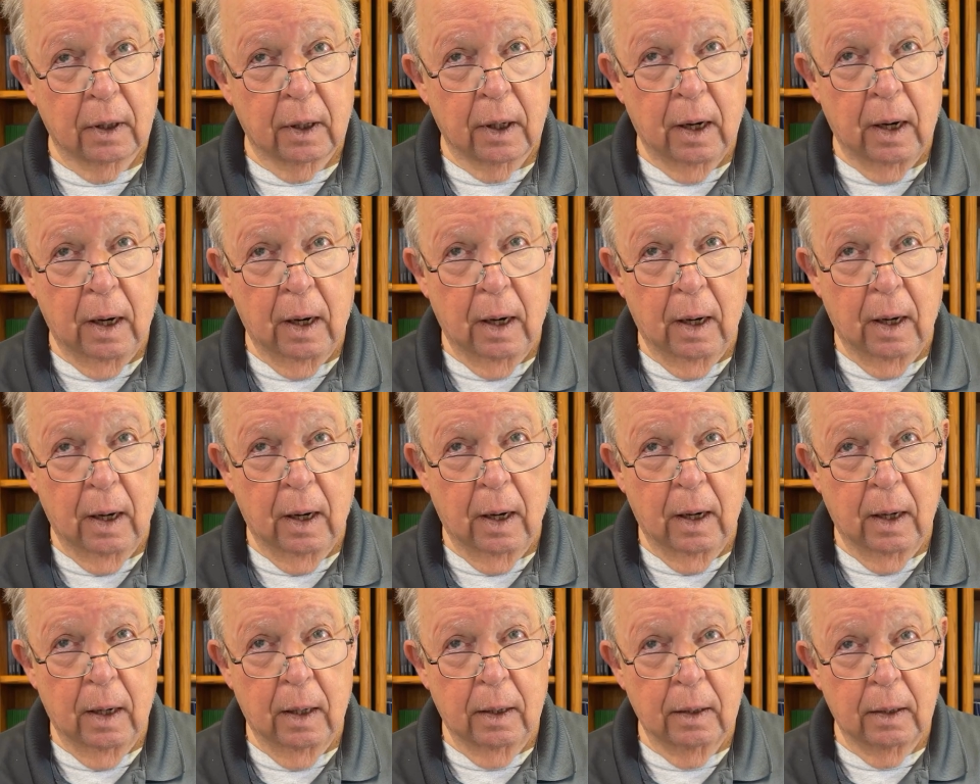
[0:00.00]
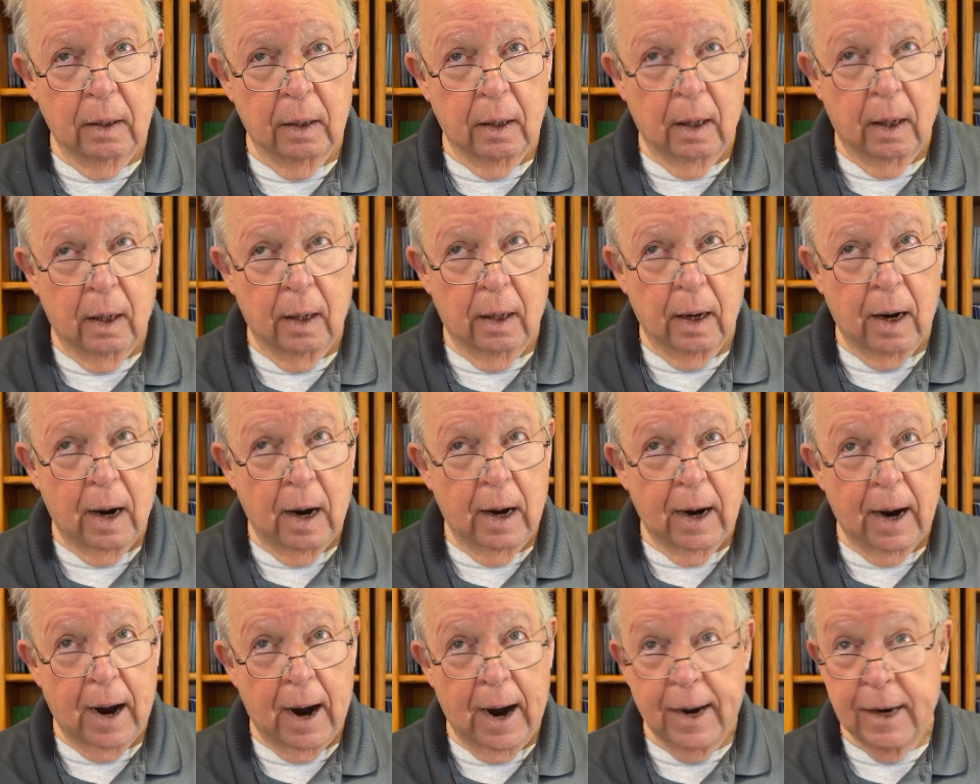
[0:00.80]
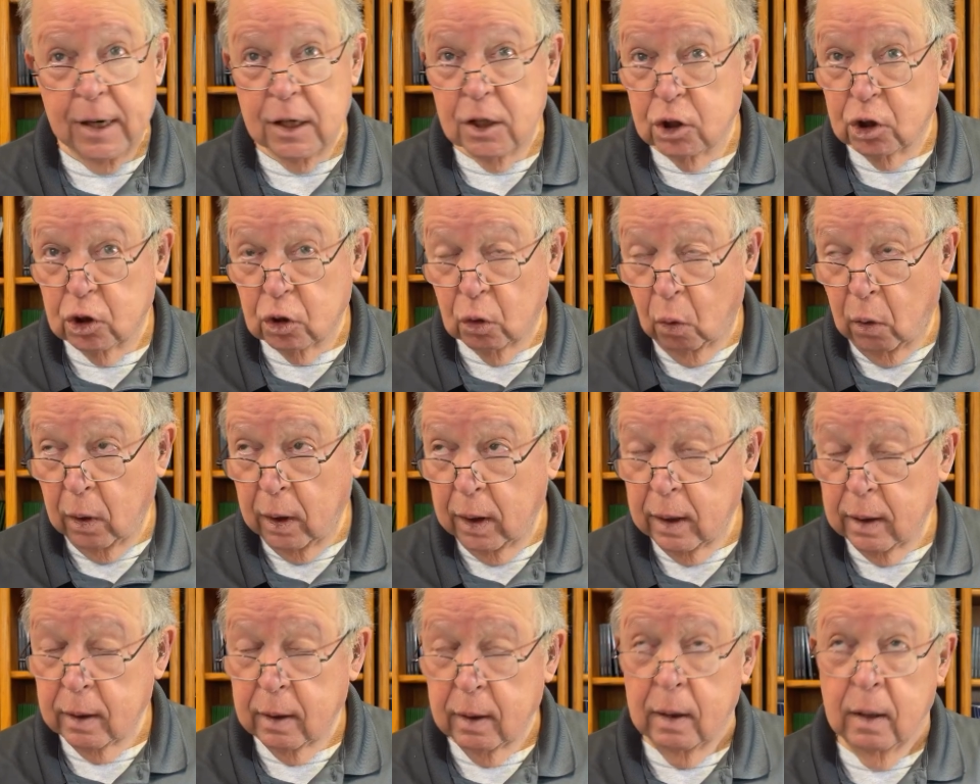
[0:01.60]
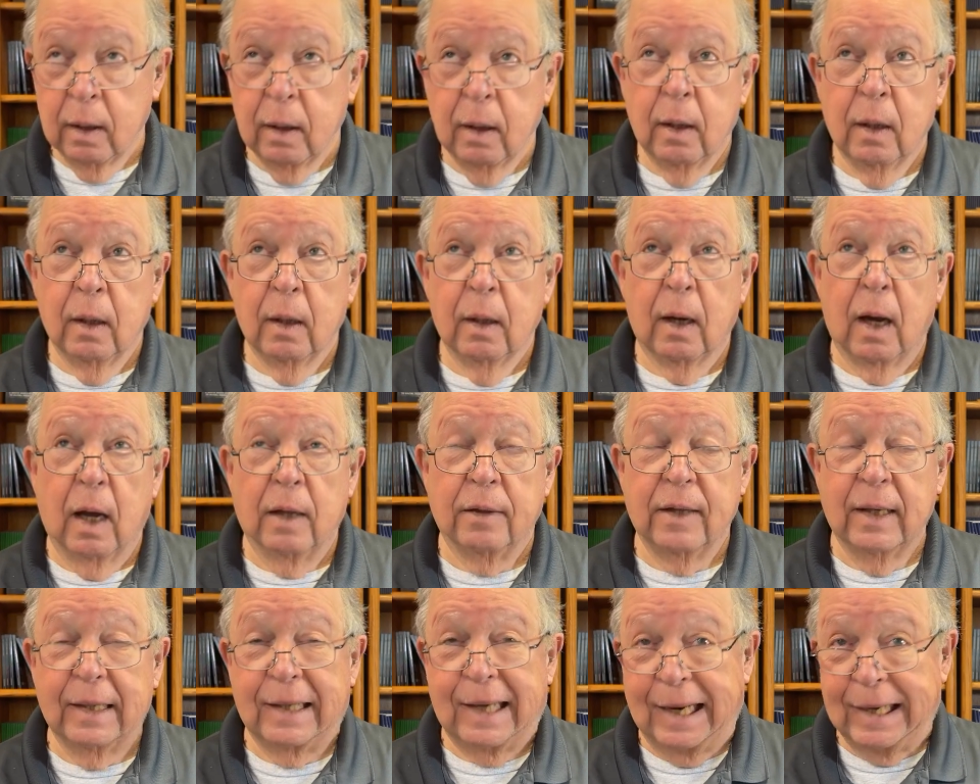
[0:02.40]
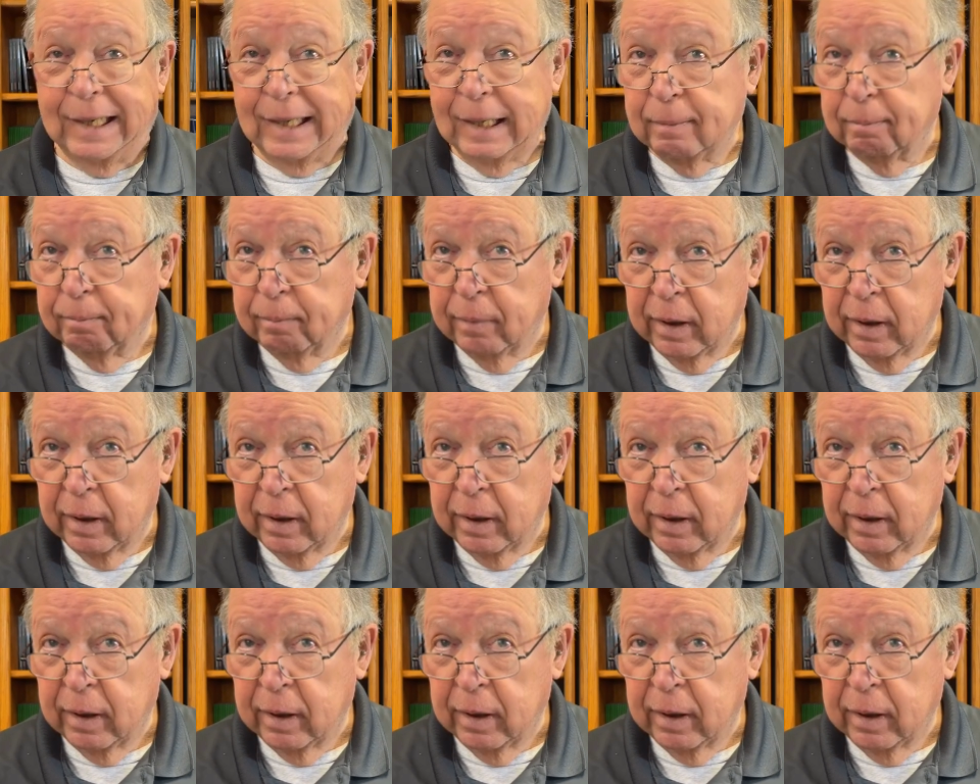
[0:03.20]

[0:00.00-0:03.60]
And I enjoy it. I think I get